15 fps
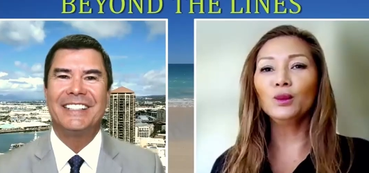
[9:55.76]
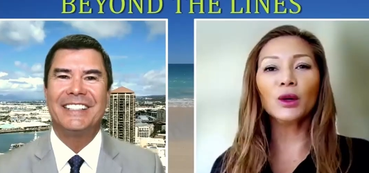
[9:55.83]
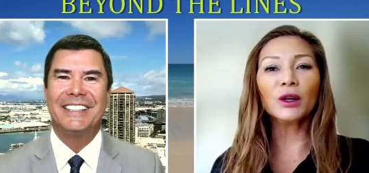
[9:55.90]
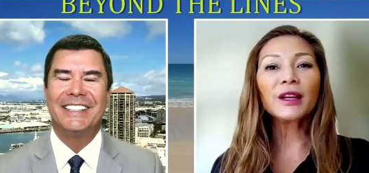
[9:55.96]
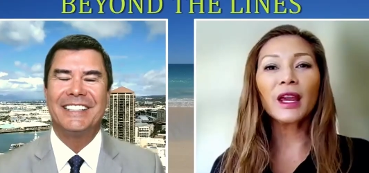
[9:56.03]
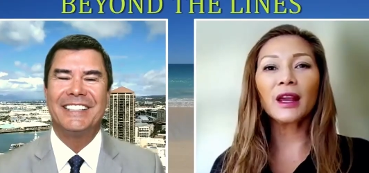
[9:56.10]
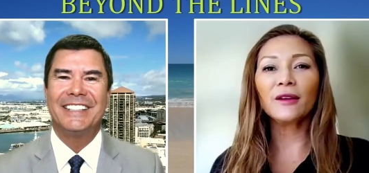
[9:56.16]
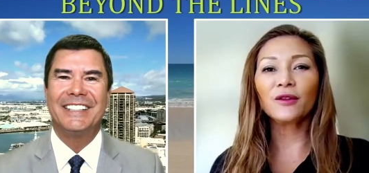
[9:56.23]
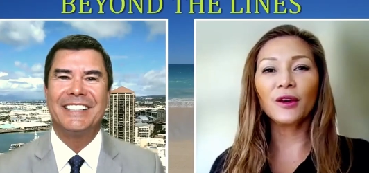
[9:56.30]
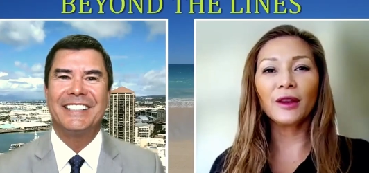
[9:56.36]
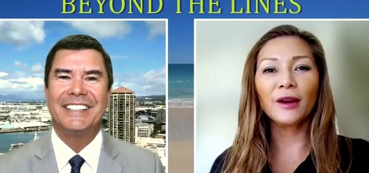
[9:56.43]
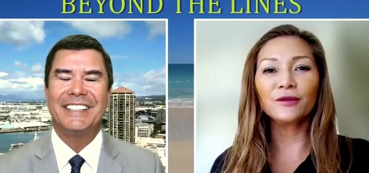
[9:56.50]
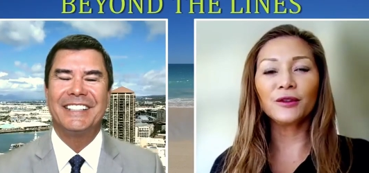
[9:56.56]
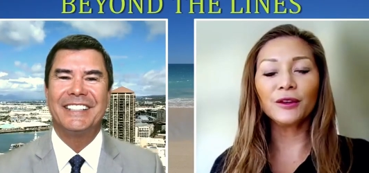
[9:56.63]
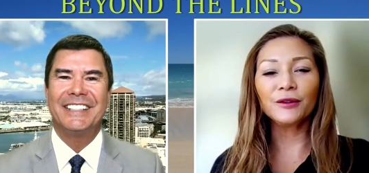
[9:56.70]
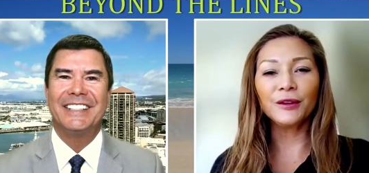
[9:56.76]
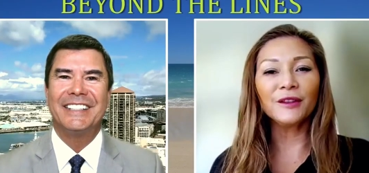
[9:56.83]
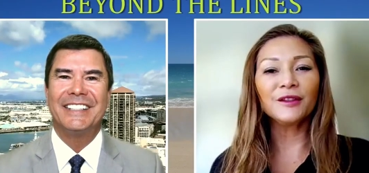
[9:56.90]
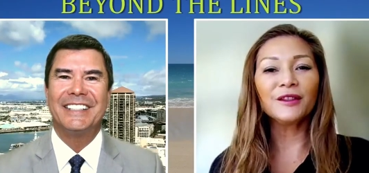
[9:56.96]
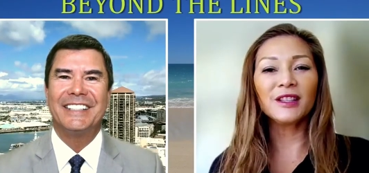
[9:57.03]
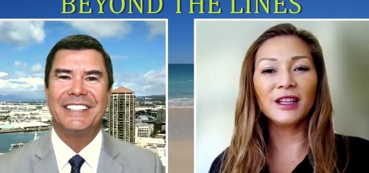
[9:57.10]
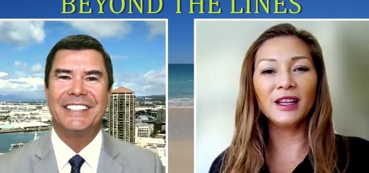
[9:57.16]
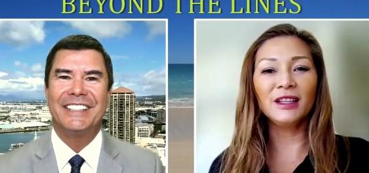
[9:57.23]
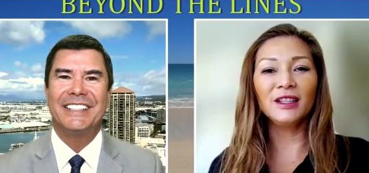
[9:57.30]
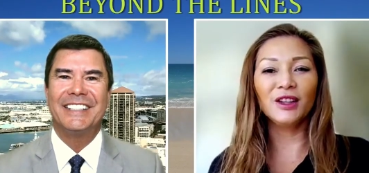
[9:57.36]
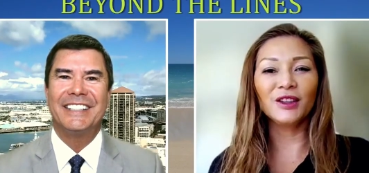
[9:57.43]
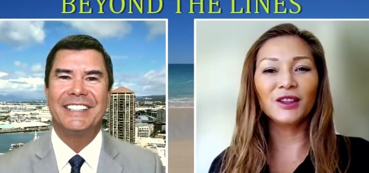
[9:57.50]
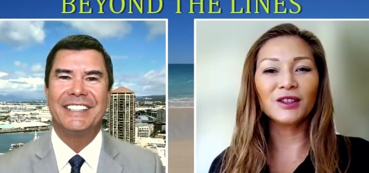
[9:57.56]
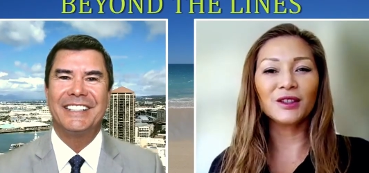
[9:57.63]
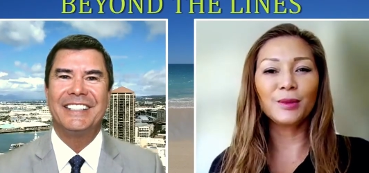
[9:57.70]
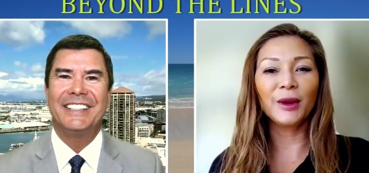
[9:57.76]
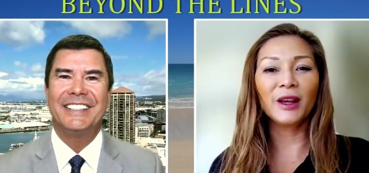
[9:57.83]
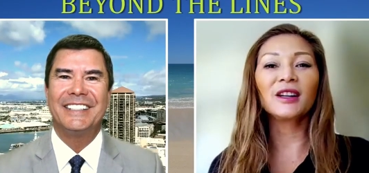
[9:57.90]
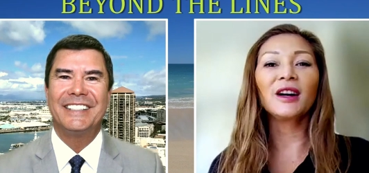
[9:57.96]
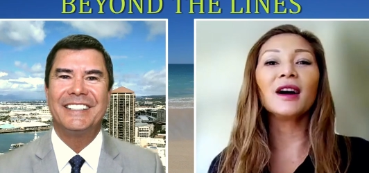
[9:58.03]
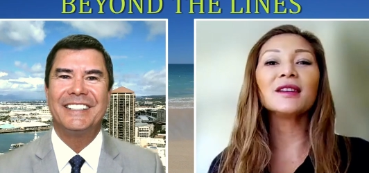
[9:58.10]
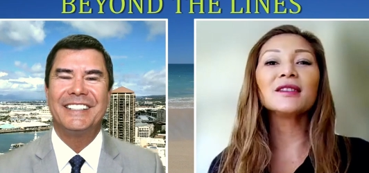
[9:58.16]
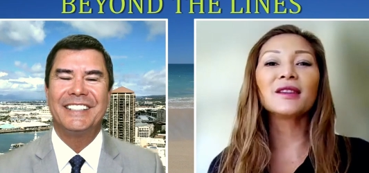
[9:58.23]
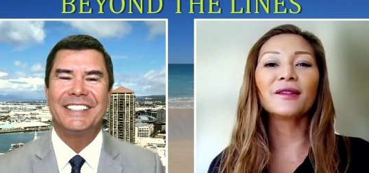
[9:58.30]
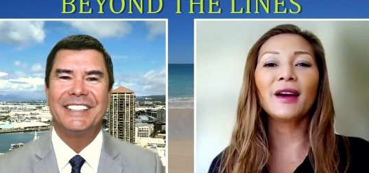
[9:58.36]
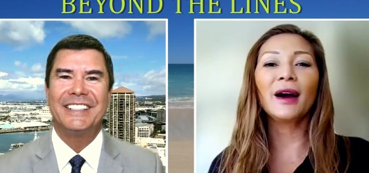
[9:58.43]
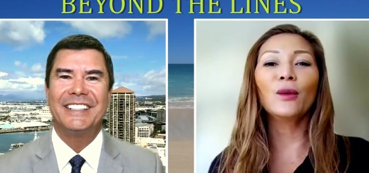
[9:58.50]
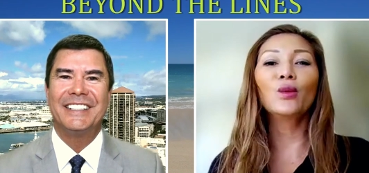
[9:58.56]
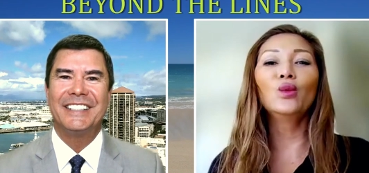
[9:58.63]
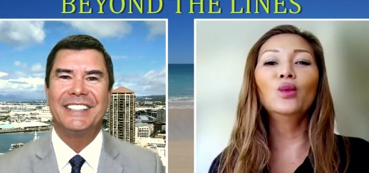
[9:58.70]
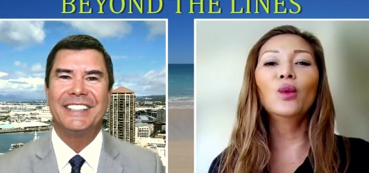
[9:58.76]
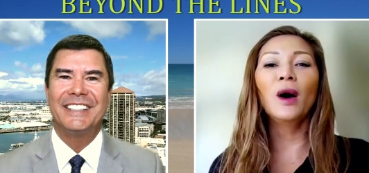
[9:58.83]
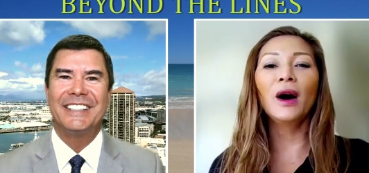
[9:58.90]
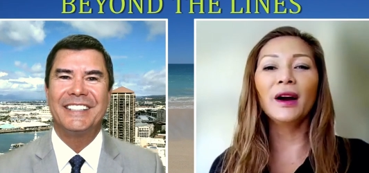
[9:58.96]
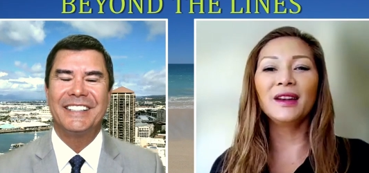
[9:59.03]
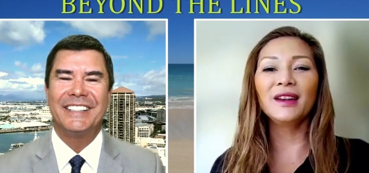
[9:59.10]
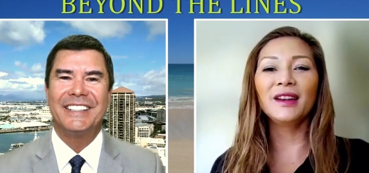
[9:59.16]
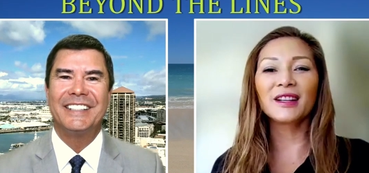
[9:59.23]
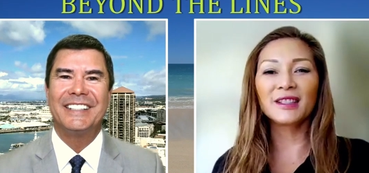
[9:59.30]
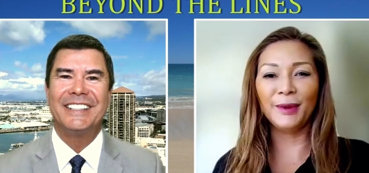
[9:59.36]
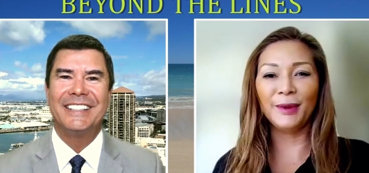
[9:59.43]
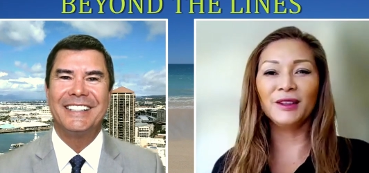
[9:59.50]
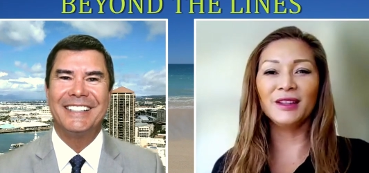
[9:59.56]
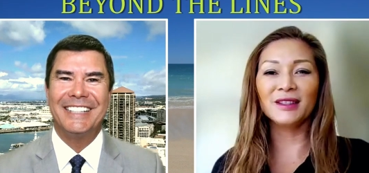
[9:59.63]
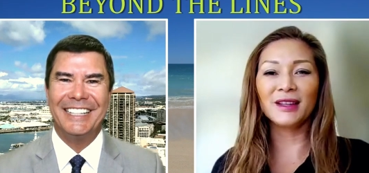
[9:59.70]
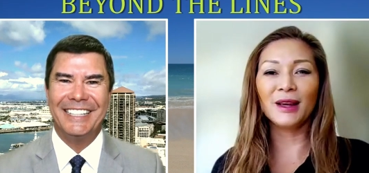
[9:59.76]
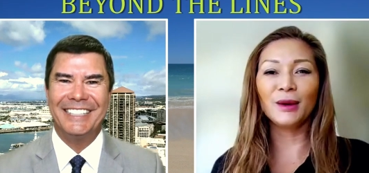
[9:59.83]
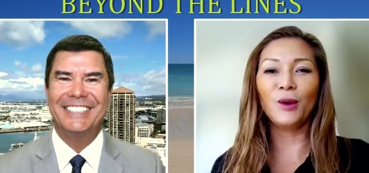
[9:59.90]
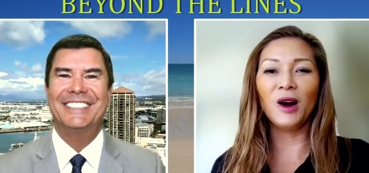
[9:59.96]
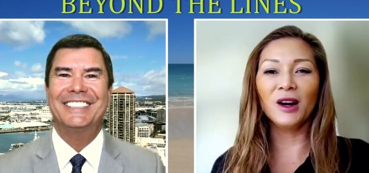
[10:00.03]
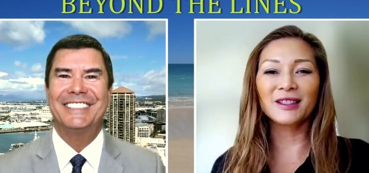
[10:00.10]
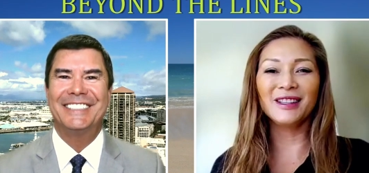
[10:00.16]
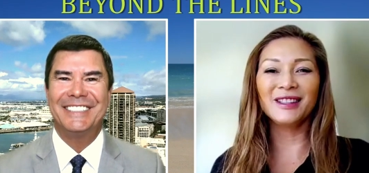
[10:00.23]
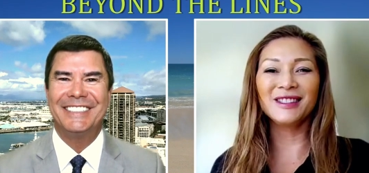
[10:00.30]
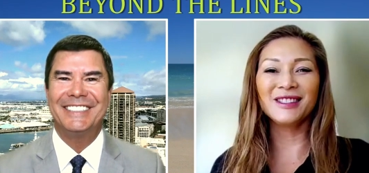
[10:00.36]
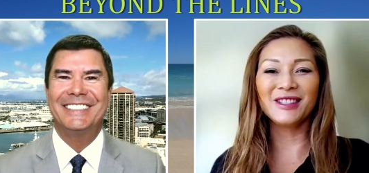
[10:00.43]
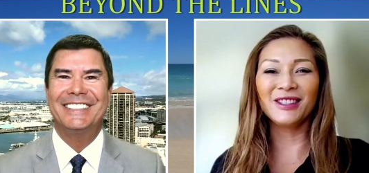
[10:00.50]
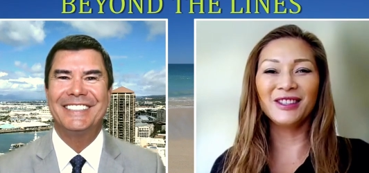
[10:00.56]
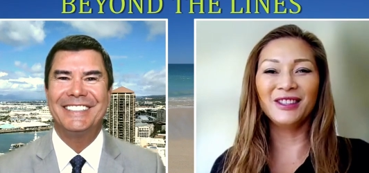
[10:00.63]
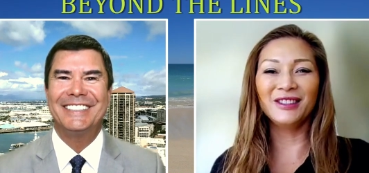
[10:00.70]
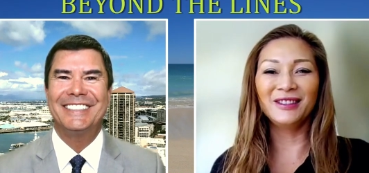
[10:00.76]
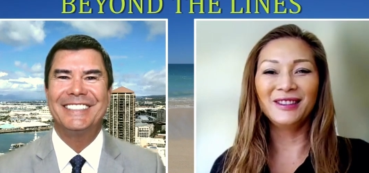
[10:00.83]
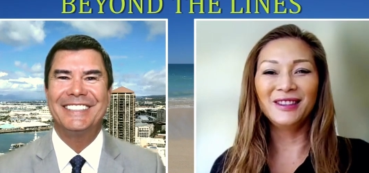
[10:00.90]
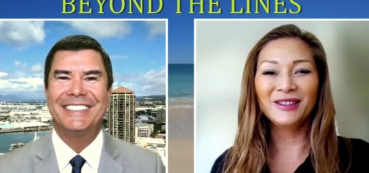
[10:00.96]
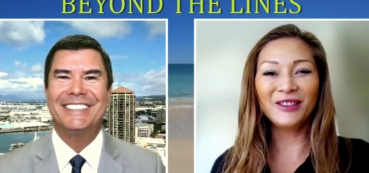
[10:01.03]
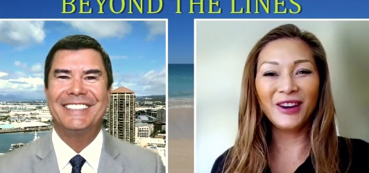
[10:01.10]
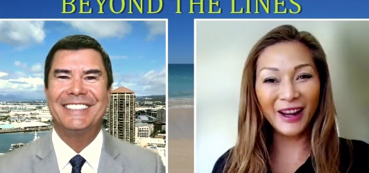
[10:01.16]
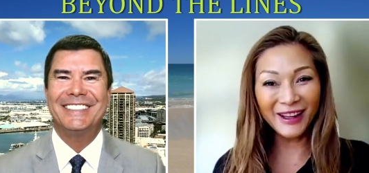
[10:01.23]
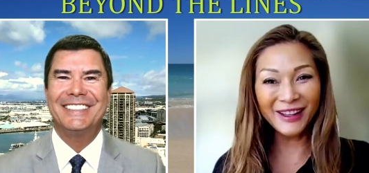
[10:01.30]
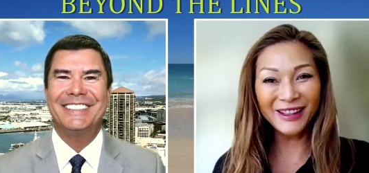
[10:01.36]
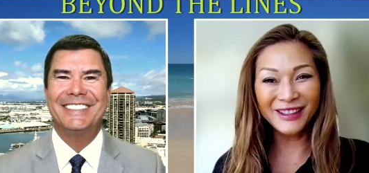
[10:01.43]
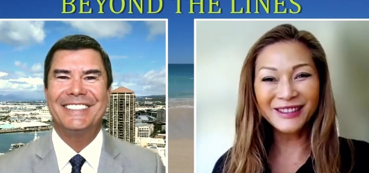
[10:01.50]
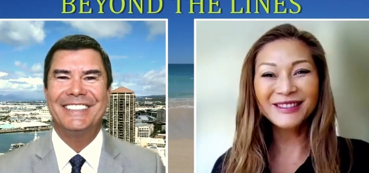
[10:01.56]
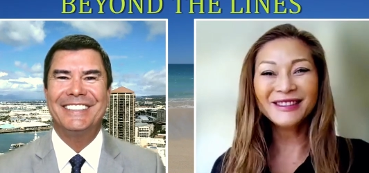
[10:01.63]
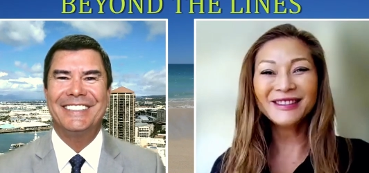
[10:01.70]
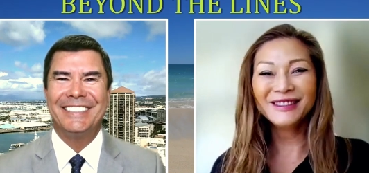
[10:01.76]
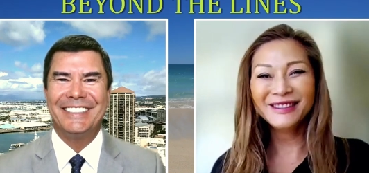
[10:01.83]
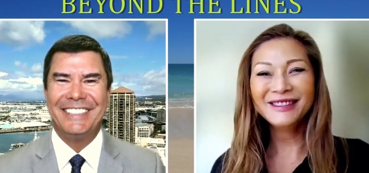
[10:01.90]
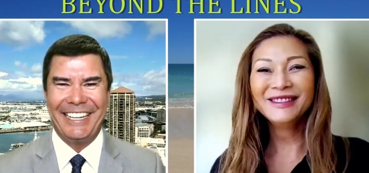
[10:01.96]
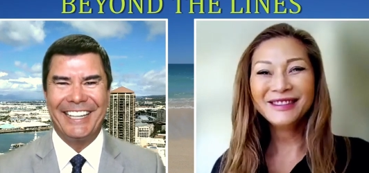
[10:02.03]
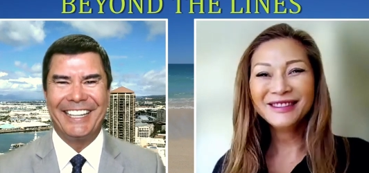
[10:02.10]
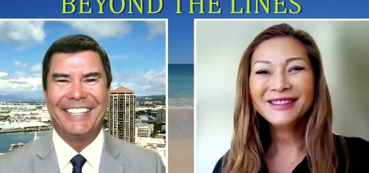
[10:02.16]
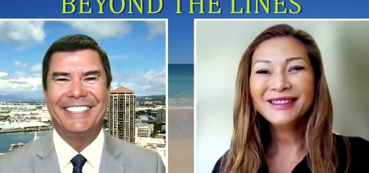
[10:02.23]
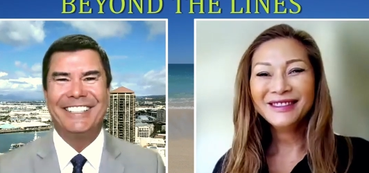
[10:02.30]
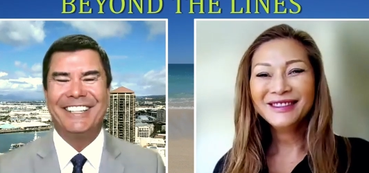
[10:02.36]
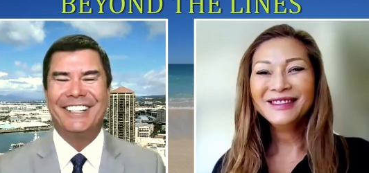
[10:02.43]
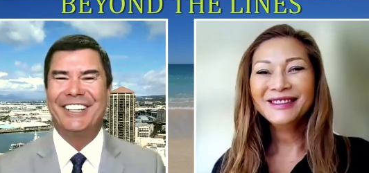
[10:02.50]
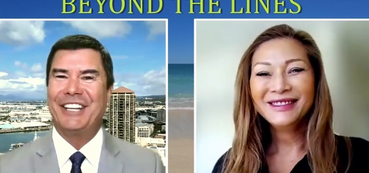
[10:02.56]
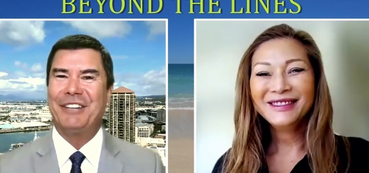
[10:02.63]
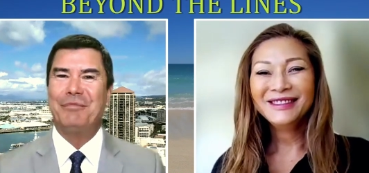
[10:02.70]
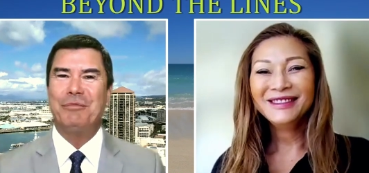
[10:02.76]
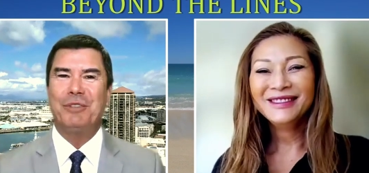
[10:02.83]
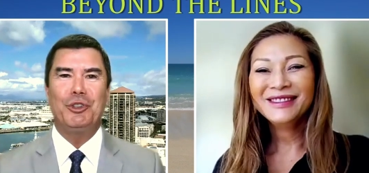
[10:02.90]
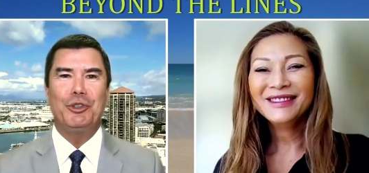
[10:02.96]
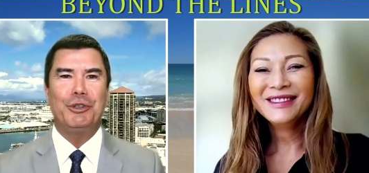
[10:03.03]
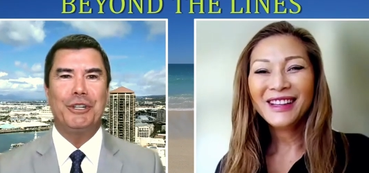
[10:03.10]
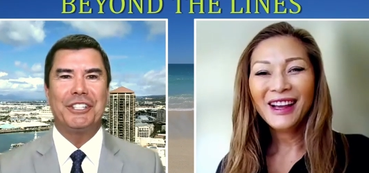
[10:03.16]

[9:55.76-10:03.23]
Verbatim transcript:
Speaker 1: working for them for 15 years because of that one experience I walked into, right?
Speaker 2: Yeah. No, and Lieu,